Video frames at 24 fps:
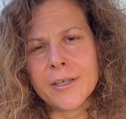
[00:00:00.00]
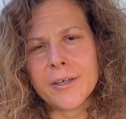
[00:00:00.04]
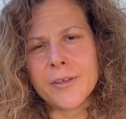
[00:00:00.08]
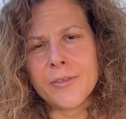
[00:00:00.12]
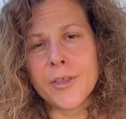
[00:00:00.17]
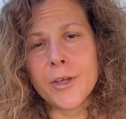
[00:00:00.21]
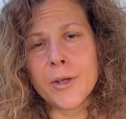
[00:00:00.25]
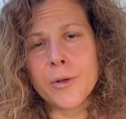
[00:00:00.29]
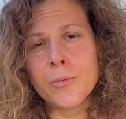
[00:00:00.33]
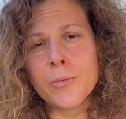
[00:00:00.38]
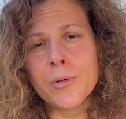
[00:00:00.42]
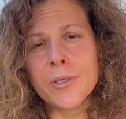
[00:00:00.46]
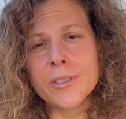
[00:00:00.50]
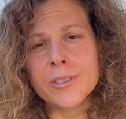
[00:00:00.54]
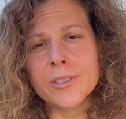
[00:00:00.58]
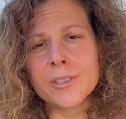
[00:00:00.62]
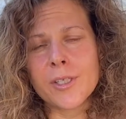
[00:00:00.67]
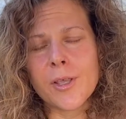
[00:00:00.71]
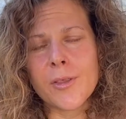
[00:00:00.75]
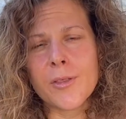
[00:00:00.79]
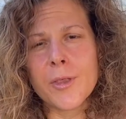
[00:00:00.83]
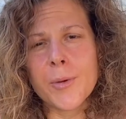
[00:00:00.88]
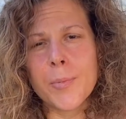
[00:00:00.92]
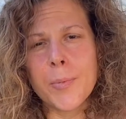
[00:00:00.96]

There was the